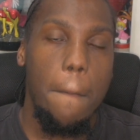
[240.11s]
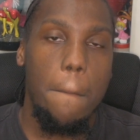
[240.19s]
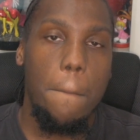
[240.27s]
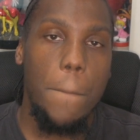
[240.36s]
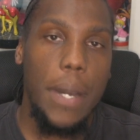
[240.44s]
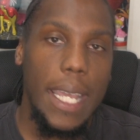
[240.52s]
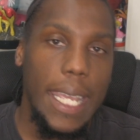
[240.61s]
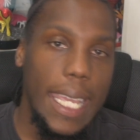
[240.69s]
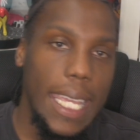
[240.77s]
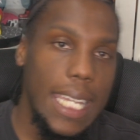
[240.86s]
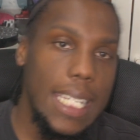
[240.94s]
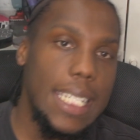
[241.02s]
but
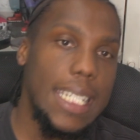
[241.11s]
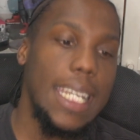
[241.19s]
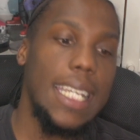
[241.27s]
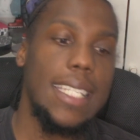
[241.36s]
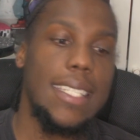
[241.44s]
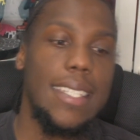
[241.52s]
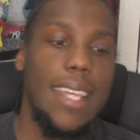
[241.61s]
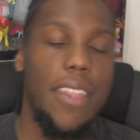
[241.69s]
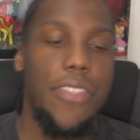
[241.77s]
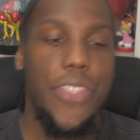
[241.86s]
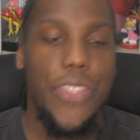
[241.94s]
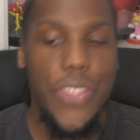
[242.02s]
it just
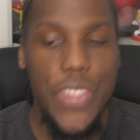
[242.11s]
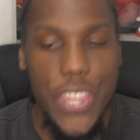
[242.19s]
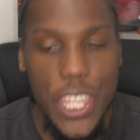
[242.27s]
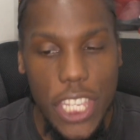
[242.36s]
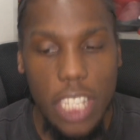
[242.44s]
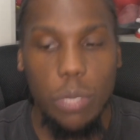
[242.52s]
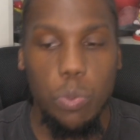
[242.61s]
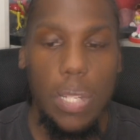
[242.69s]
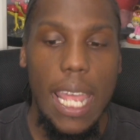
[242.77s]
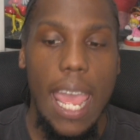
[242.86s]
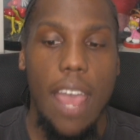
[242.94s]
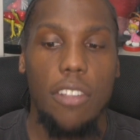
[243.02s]
this one has